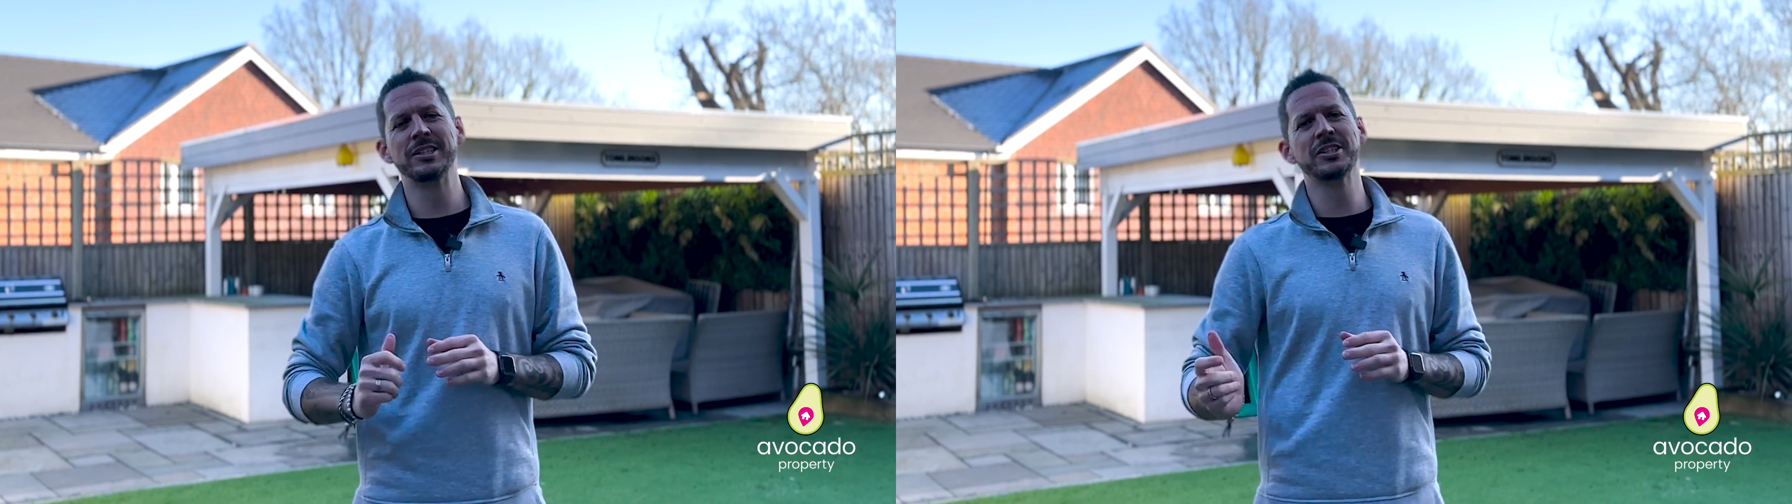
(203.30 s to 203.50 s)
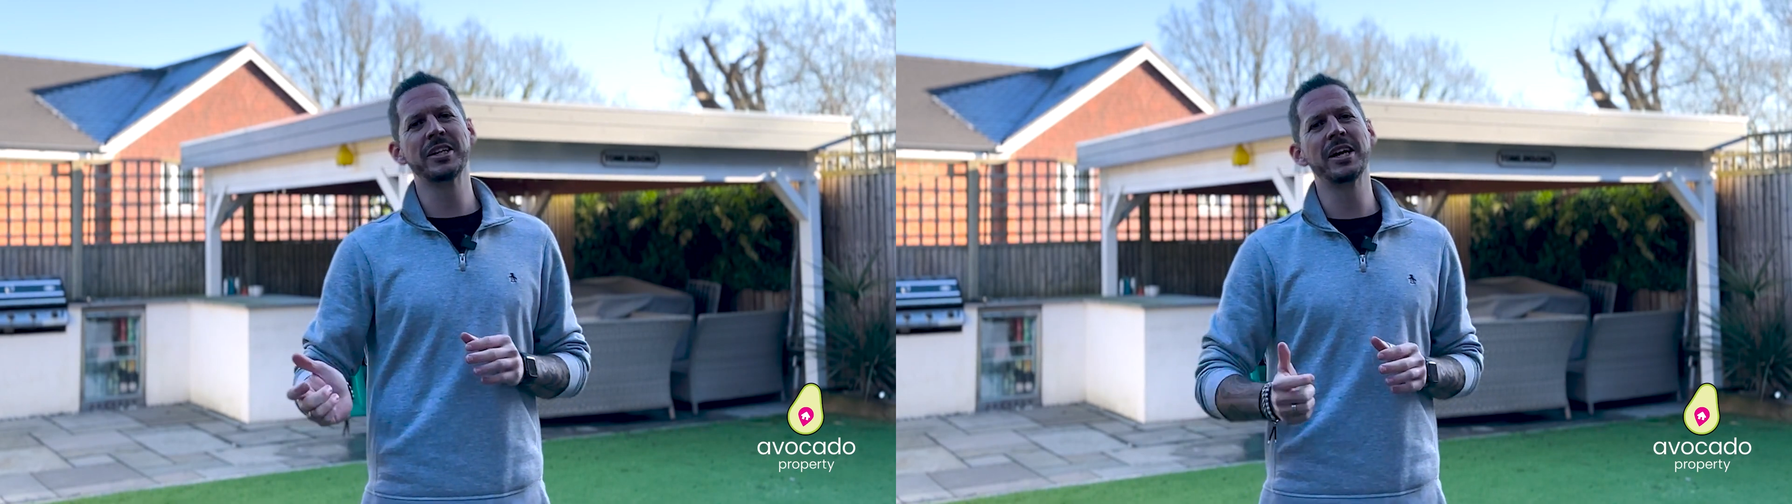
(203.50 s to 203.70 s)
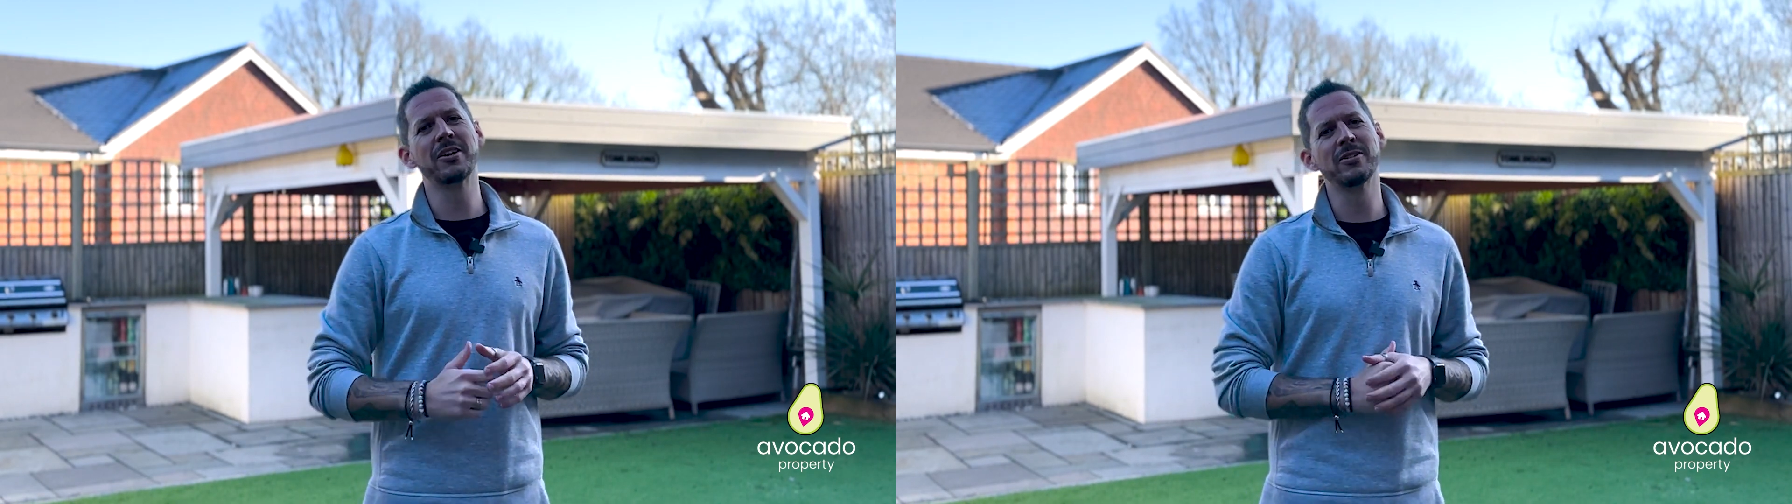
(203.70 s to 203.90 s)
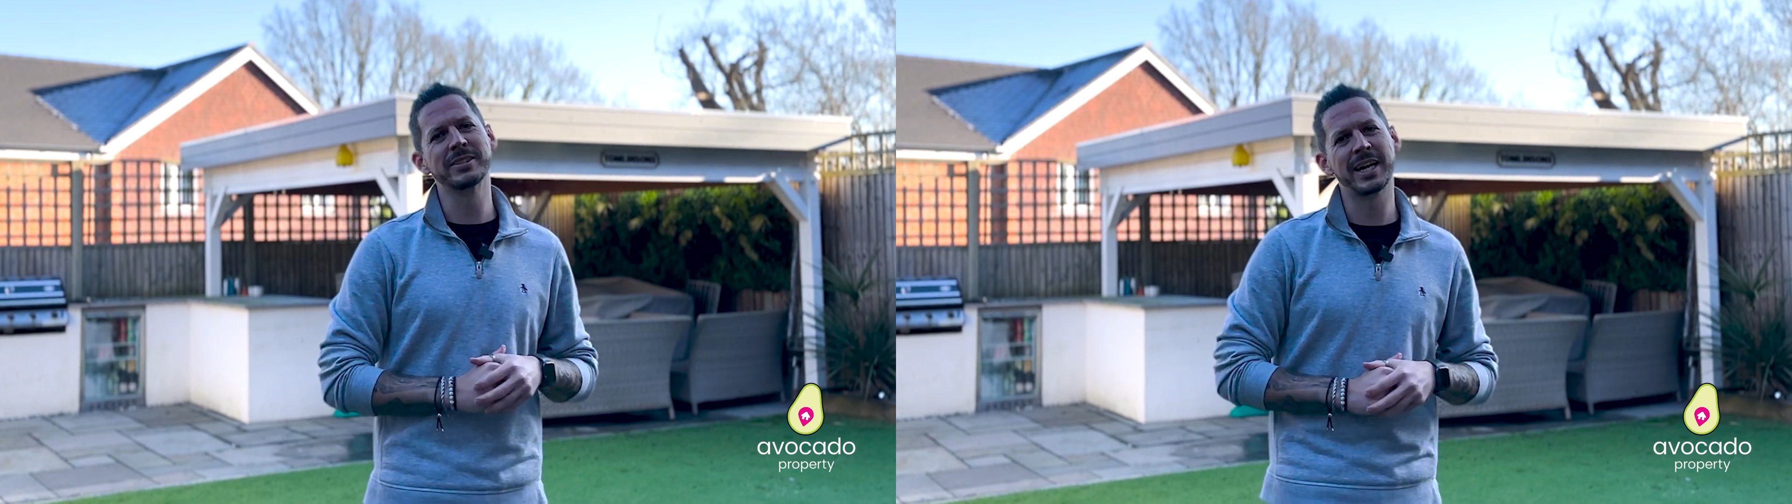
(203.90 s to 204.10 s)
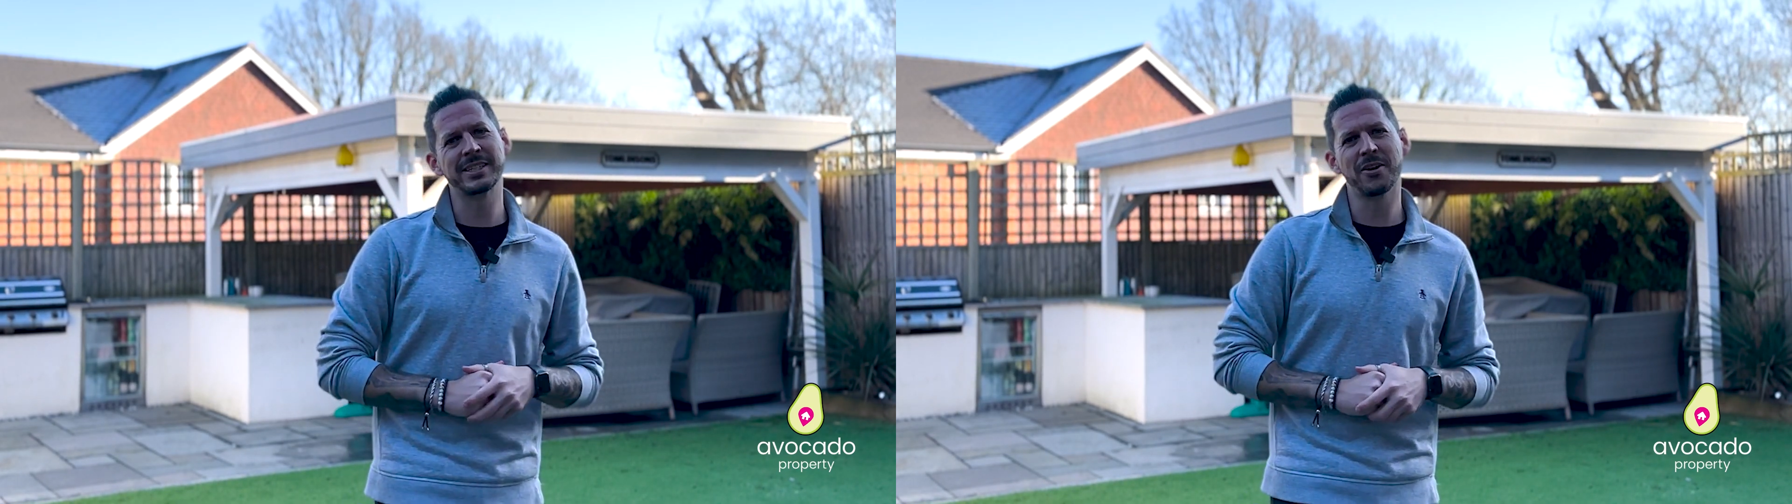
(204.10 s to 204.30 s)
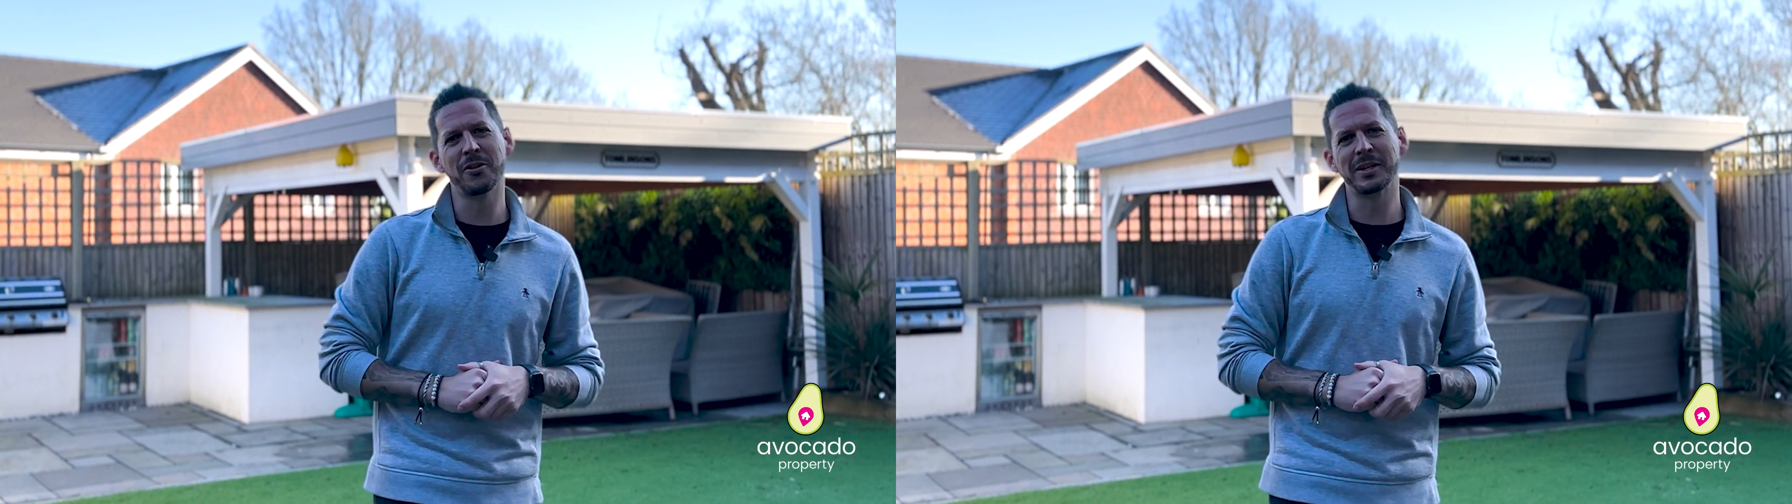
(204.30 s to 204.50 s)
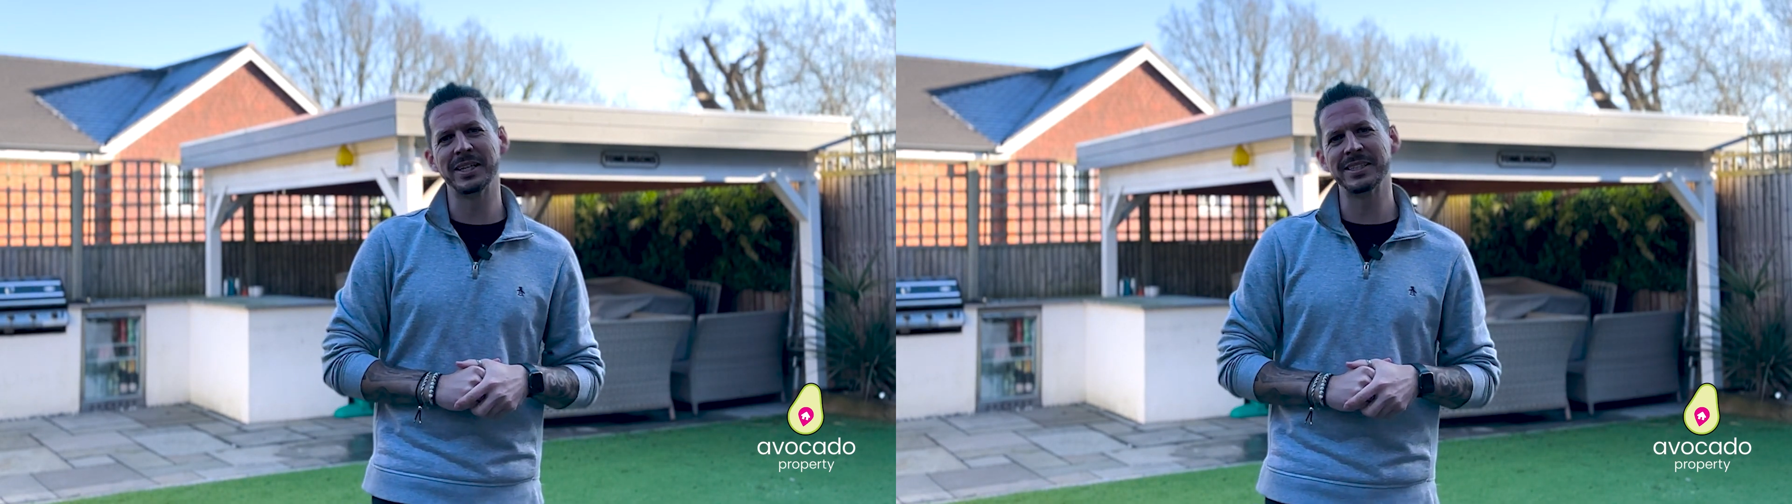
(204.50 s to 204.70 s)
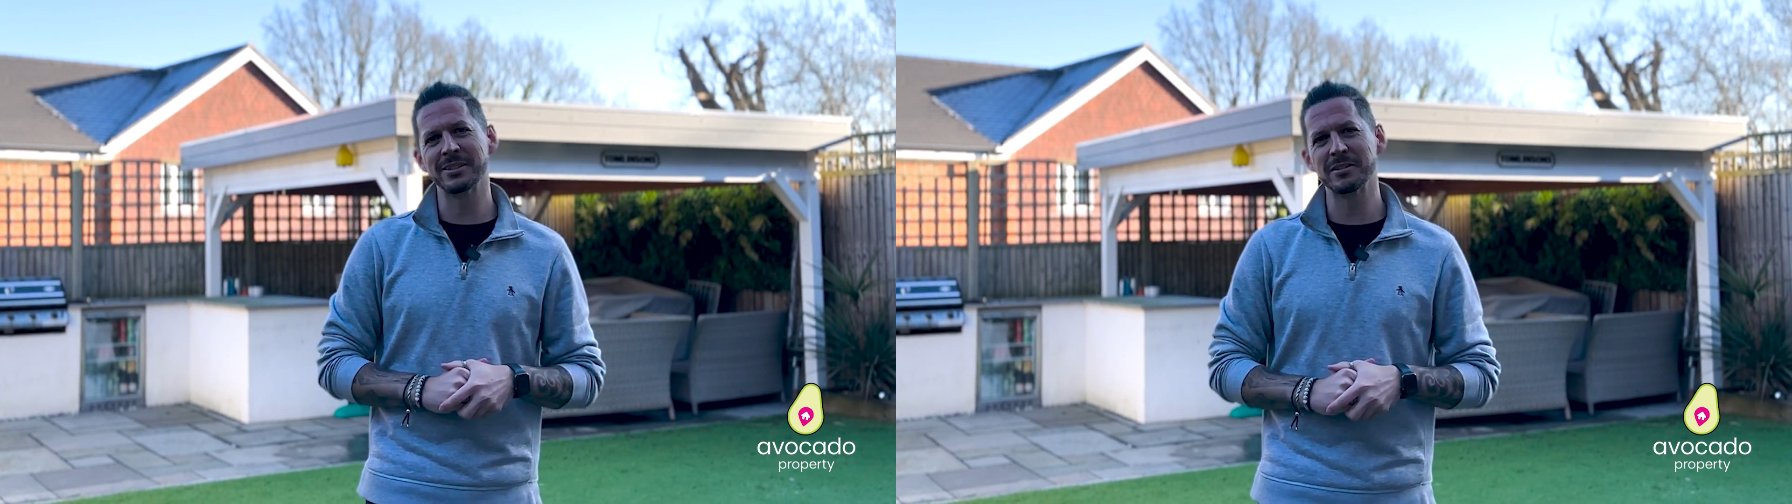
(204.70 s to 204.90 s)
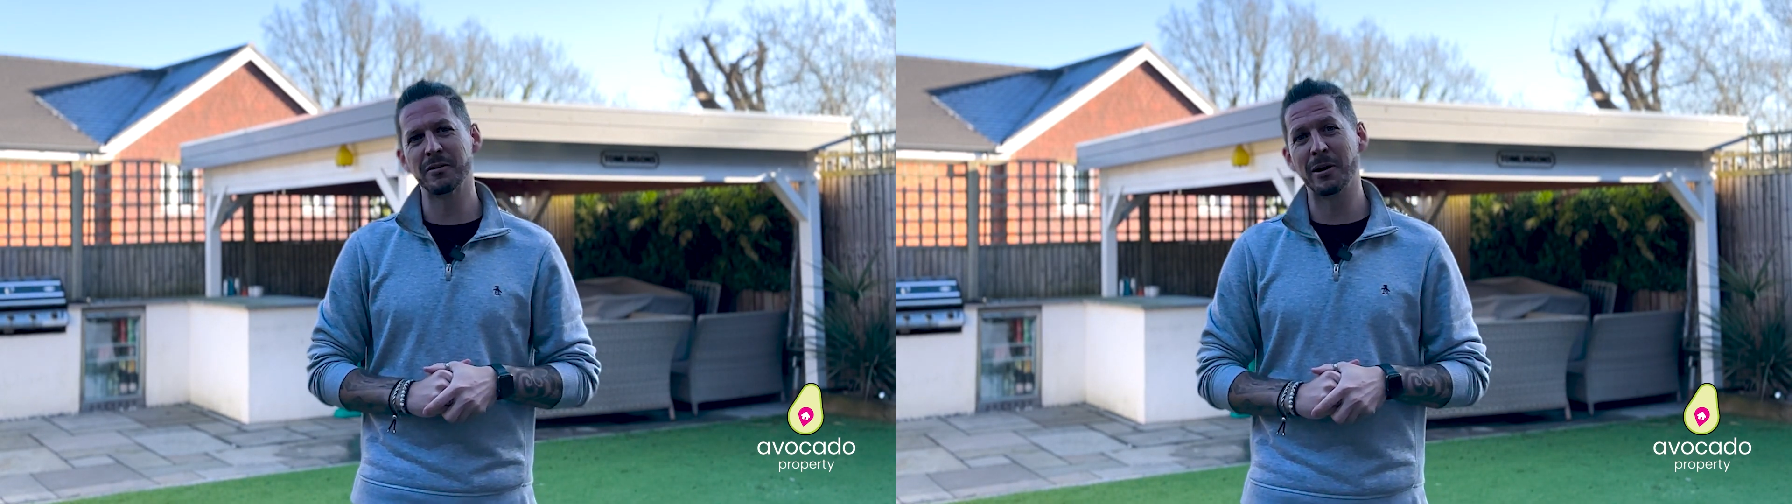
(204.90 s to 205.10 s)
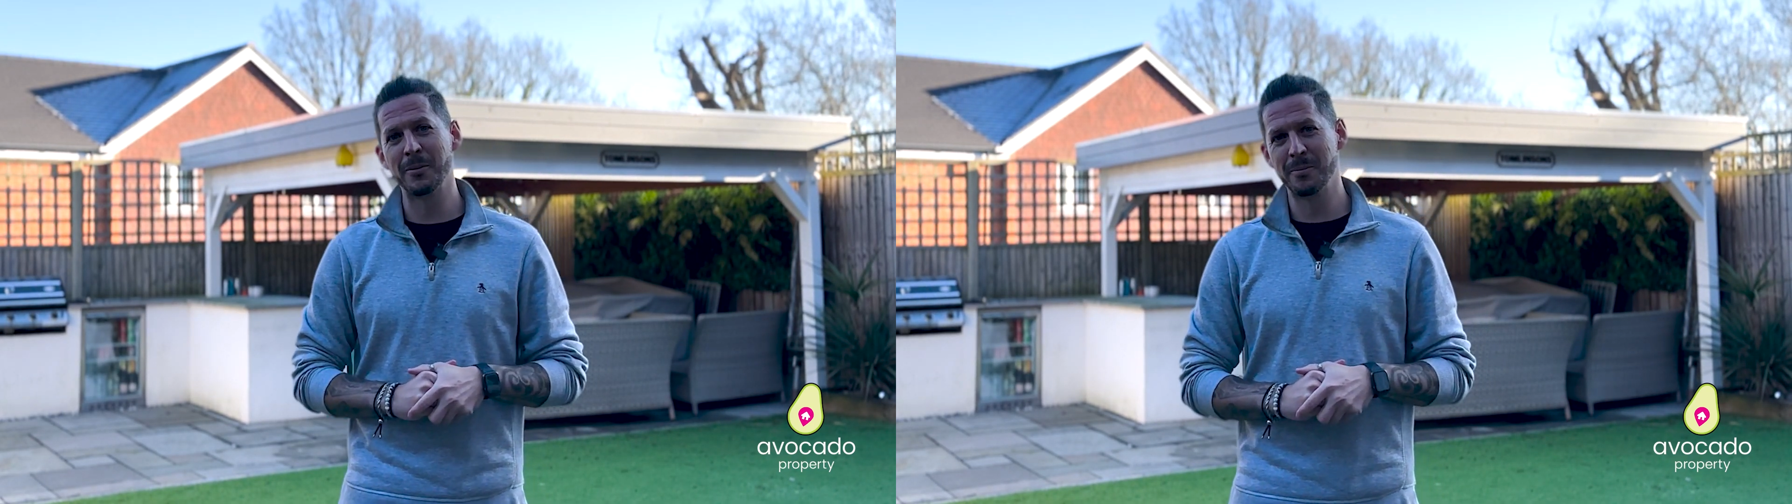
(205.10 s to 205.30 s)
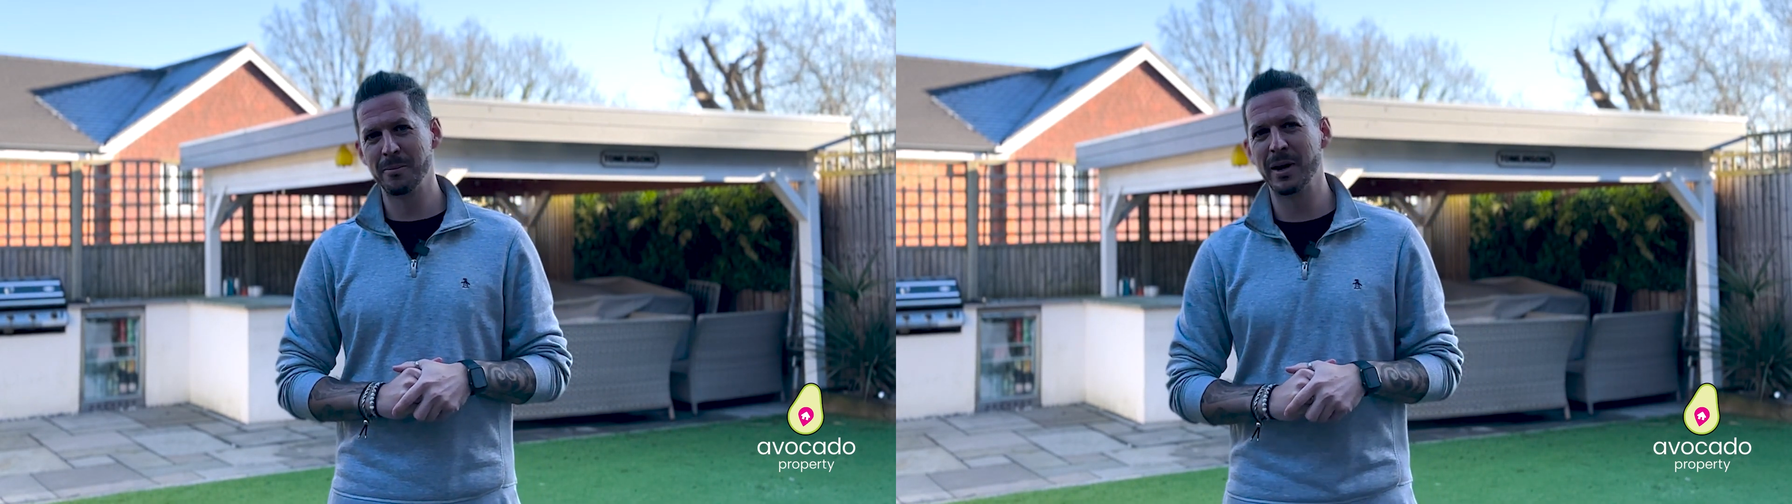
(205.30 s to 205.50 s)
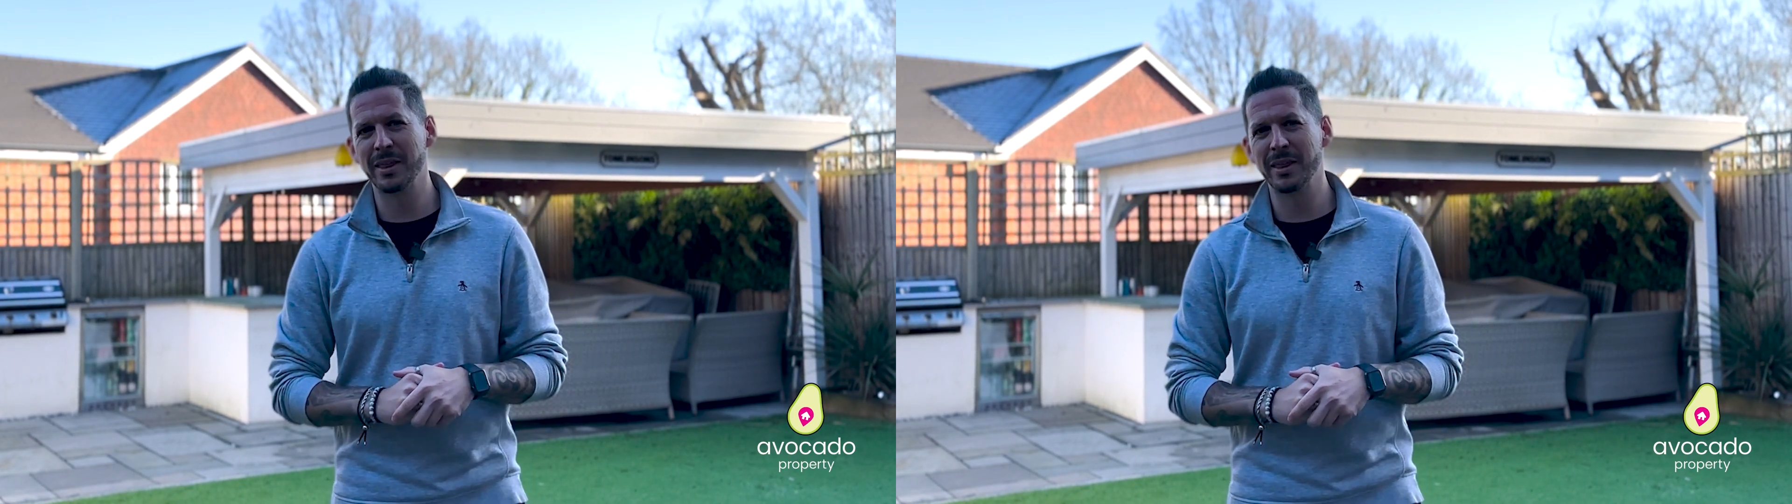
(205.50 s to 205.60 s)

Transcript: just get in contact on the details to follow. Many